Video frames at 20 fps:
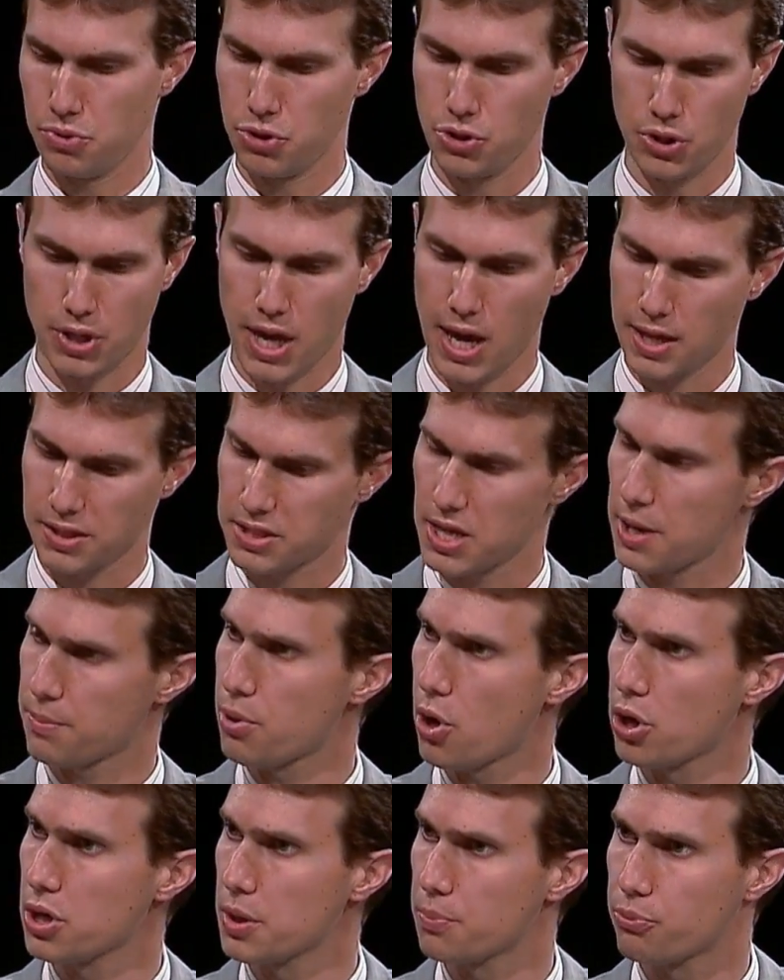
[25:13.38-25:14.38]
you can't take
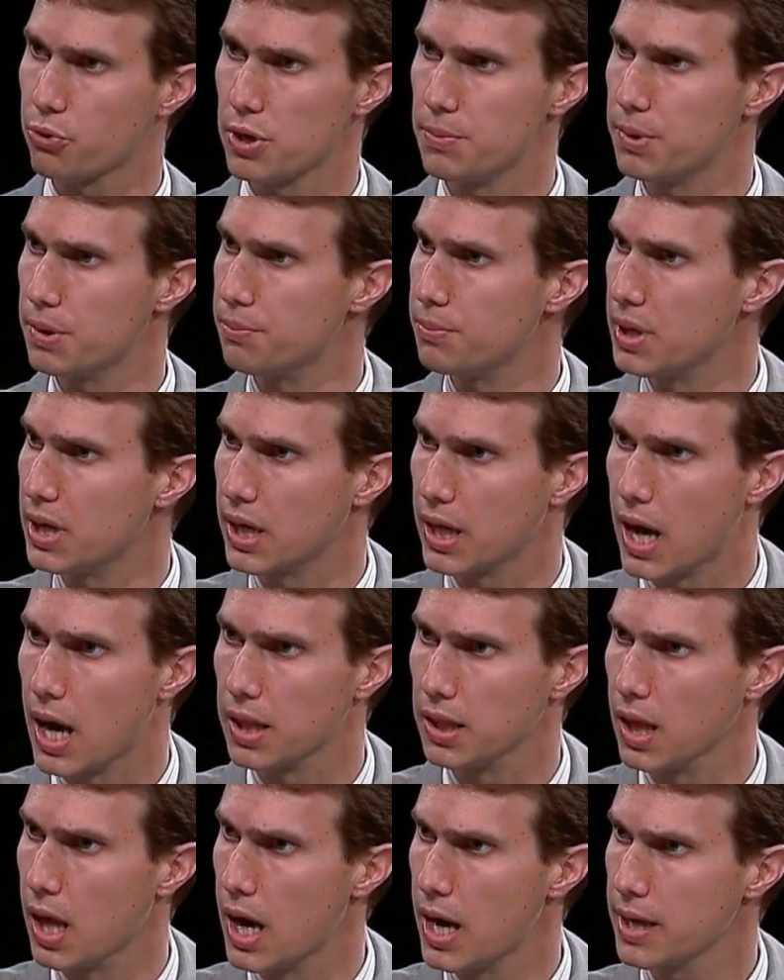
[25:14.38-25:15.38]
part in a pre-bid meeting
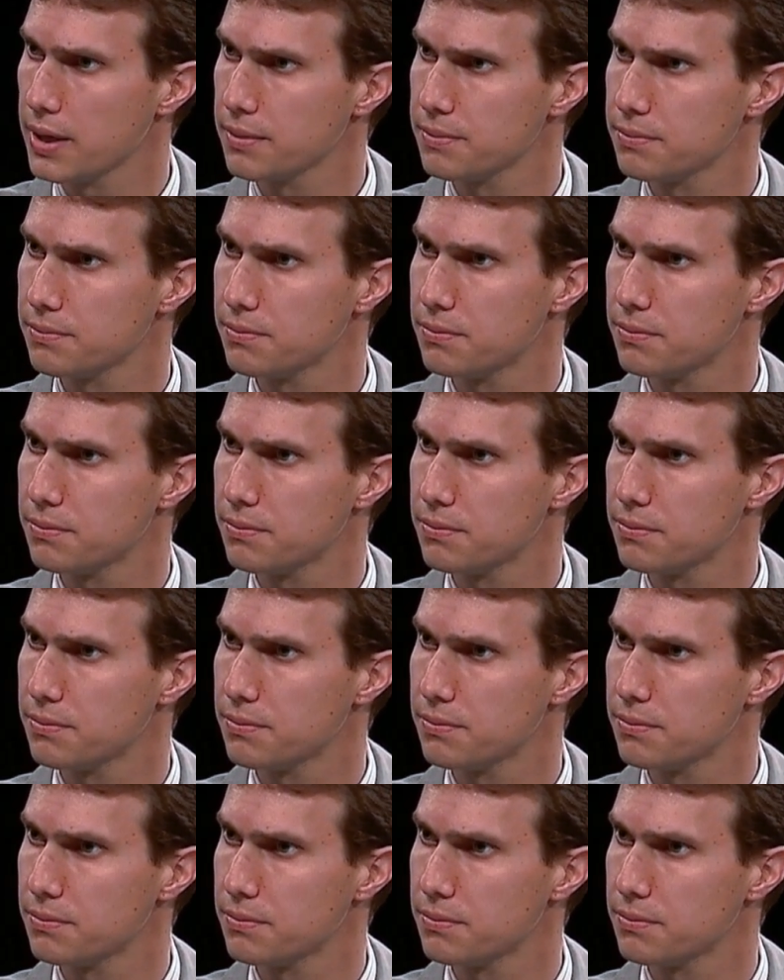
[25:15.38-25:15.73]
online.